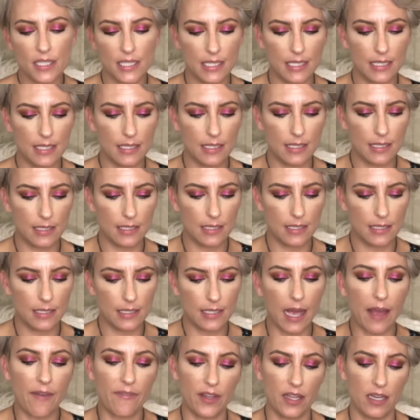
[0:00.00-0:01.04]

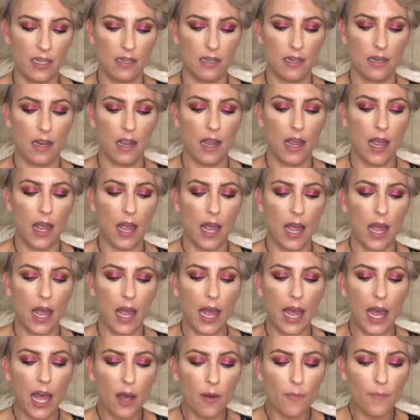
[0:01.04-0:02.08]
seven,
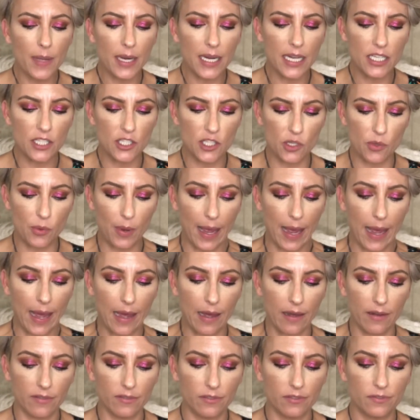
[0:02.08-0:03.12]
how many do you
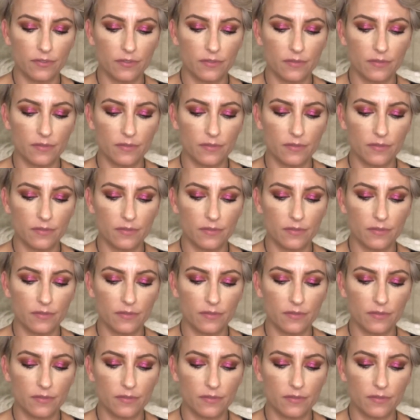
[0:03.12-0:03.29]
have?